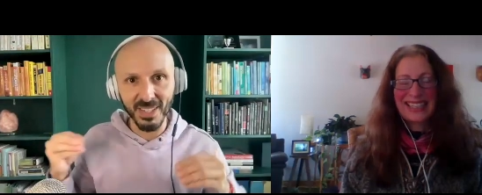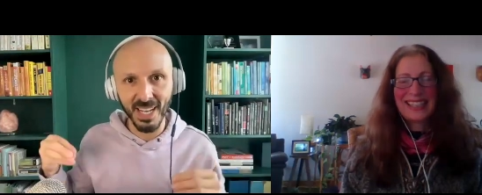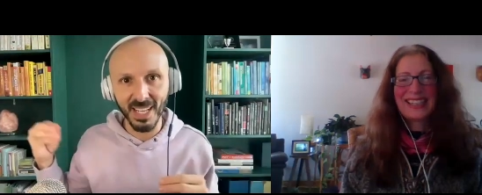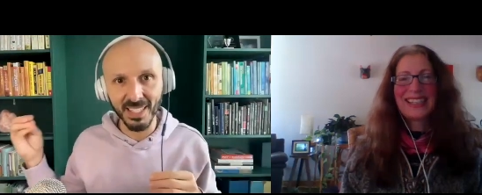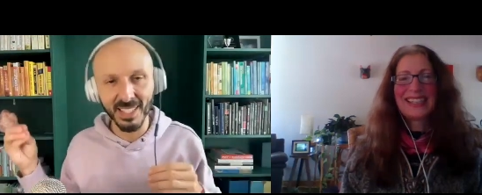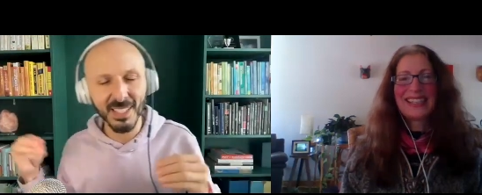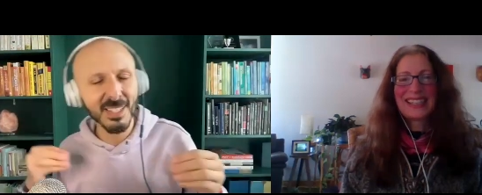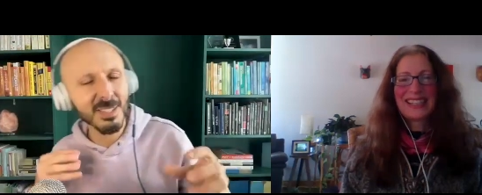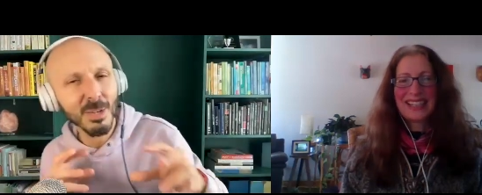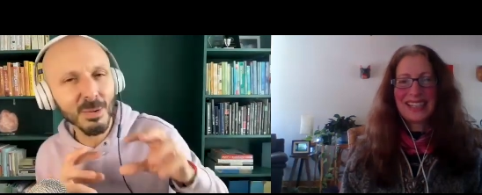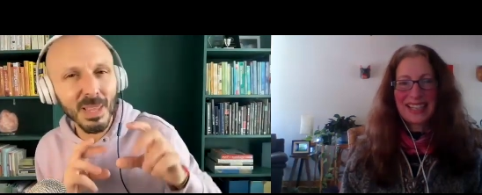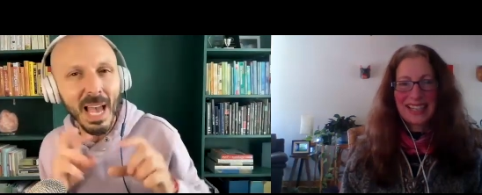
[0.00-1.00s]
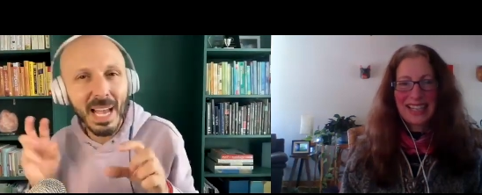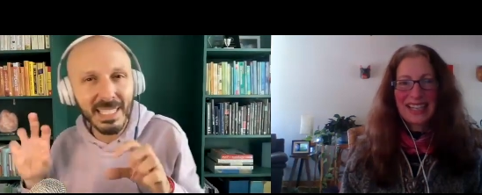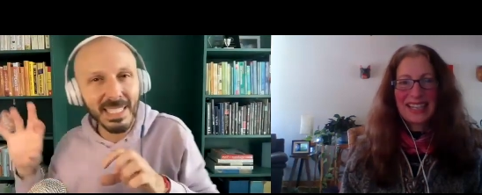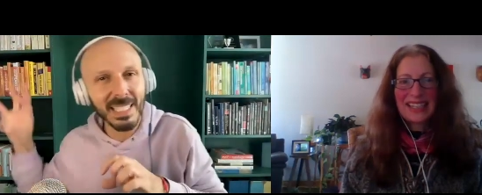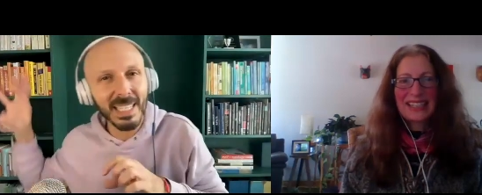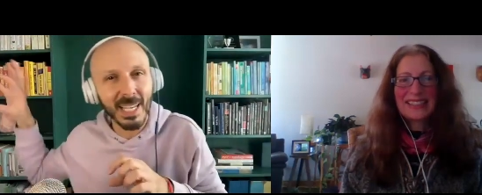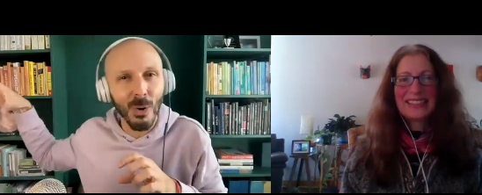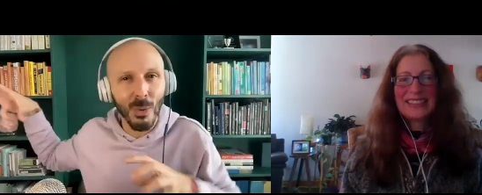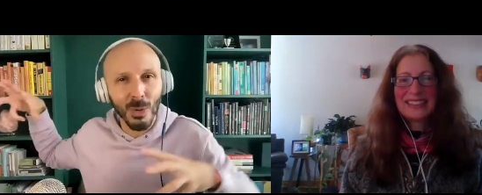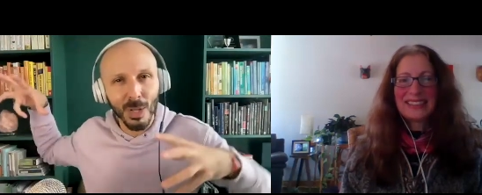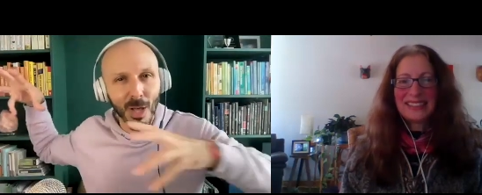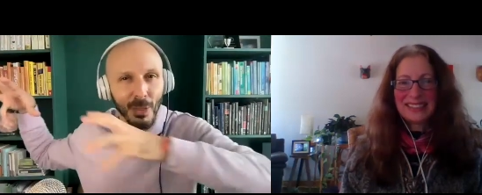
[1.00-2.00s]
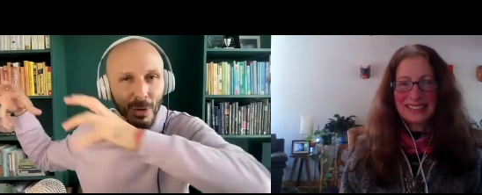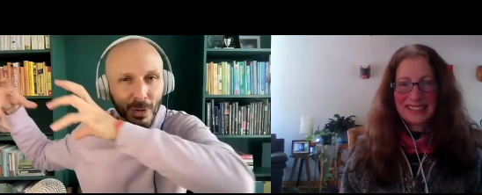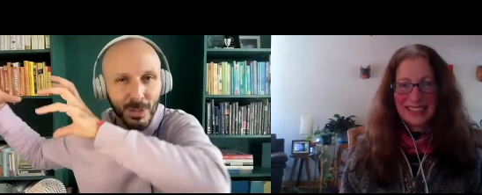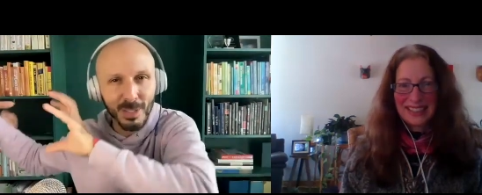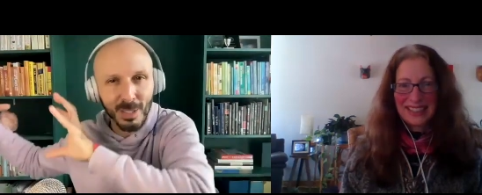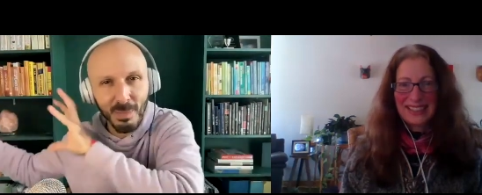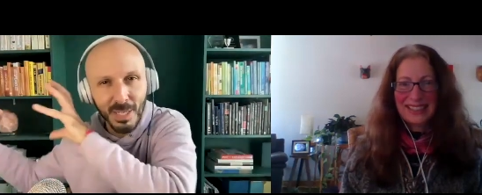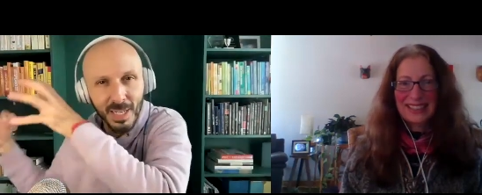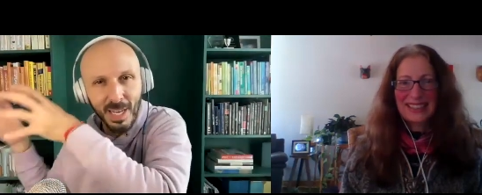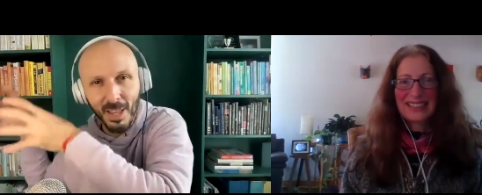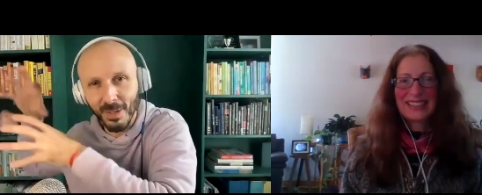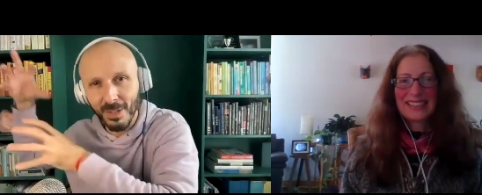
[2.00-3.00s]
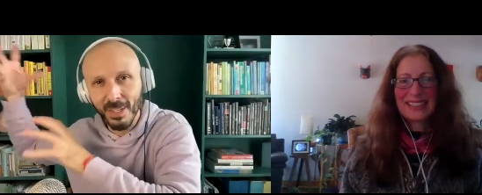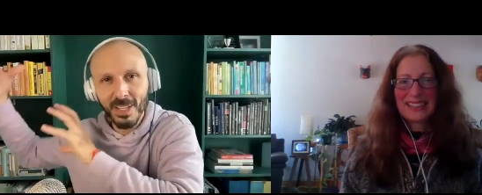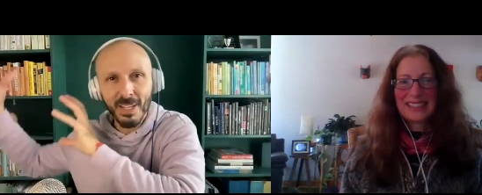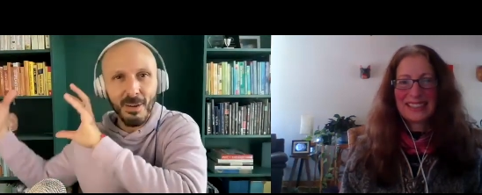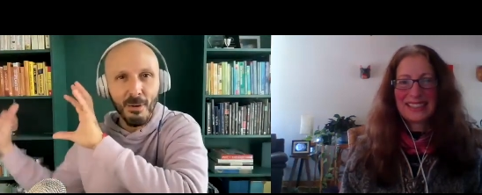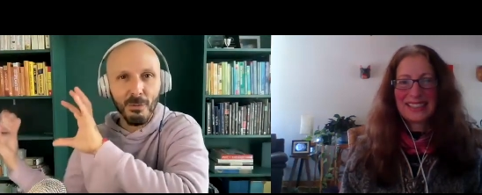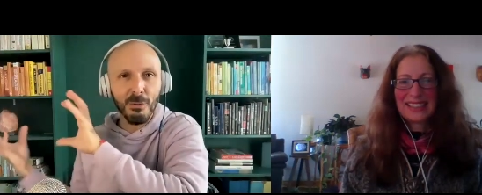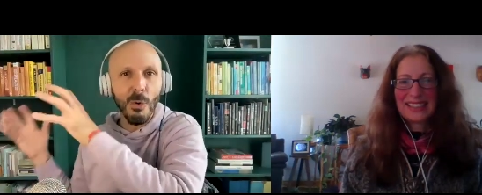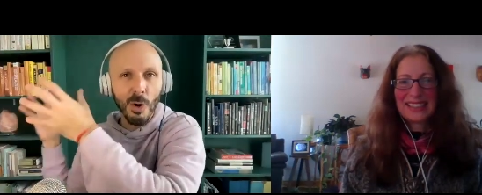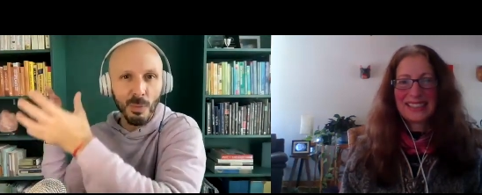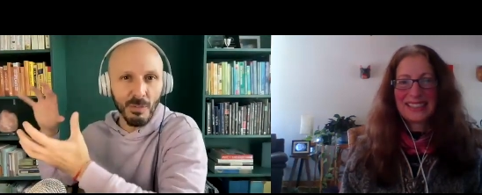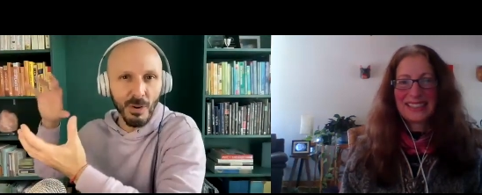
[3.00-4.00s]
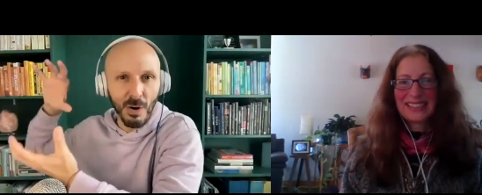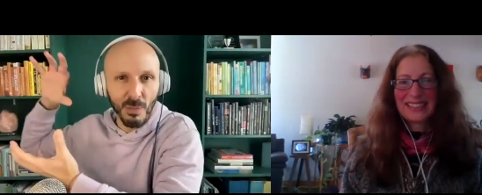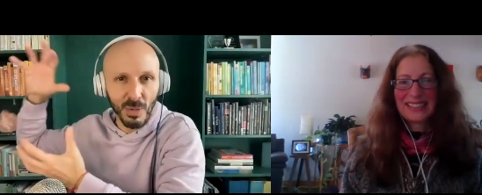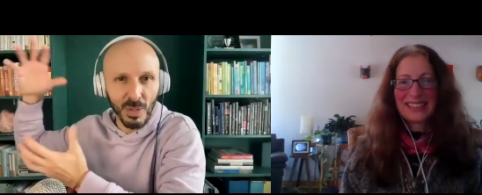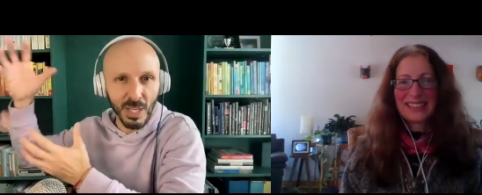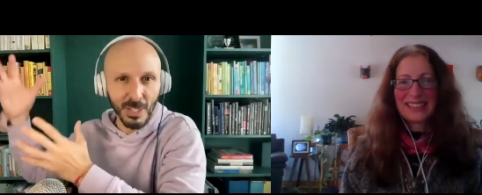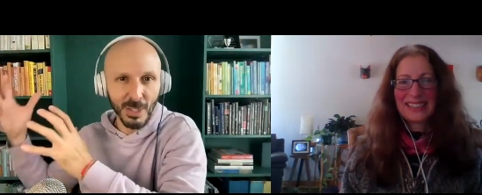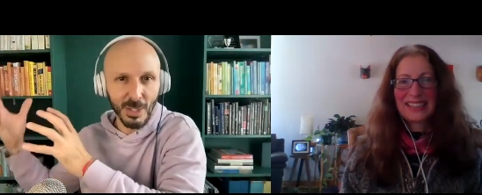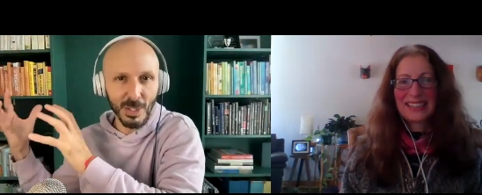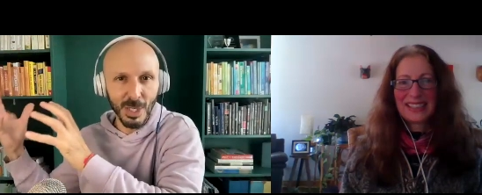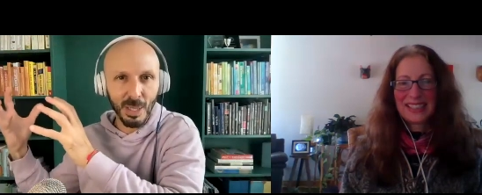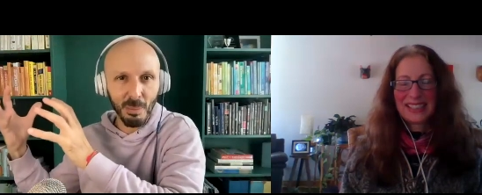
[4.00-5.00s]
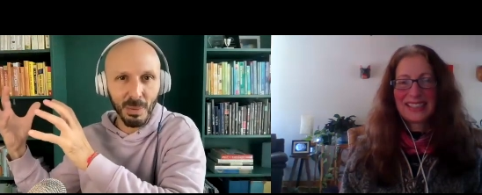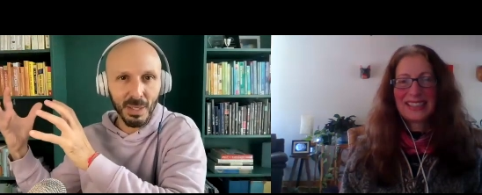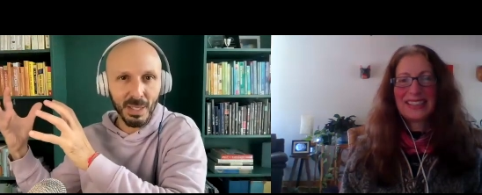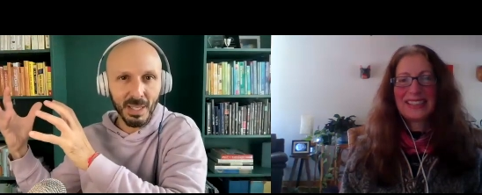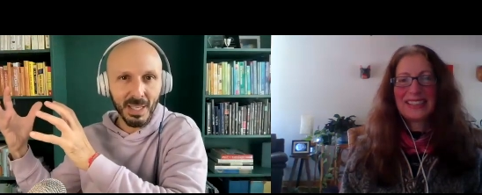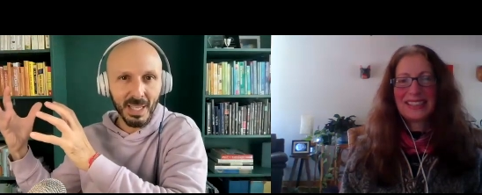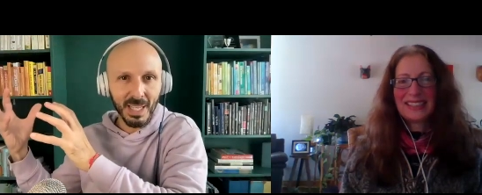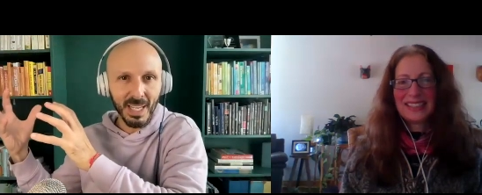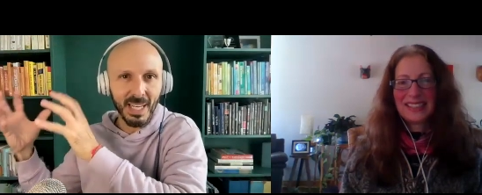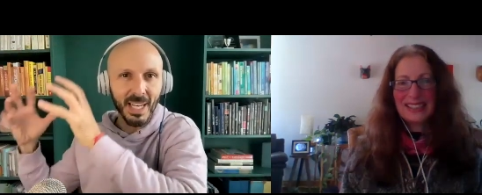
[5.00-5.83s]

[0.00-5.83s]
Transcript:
Speaker 1: And so that's like a whole other, yeah. to me, another form of our relationship yeah.